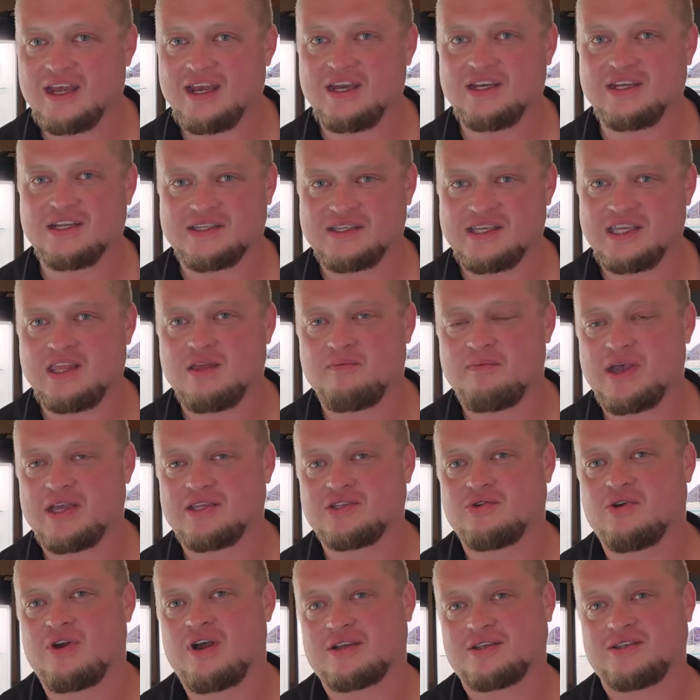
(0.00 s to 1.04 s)
in to see the
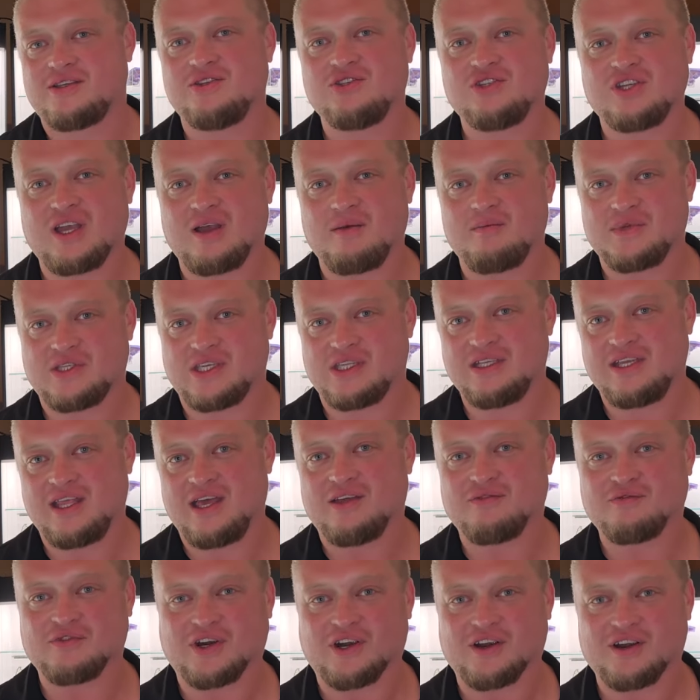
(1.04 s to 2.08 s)
best rocks and gems in
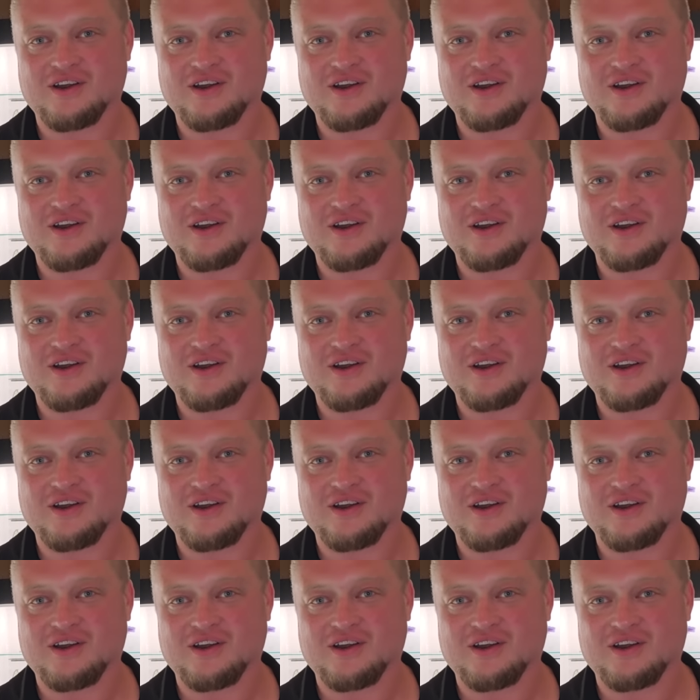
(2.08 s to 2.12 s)
Denver.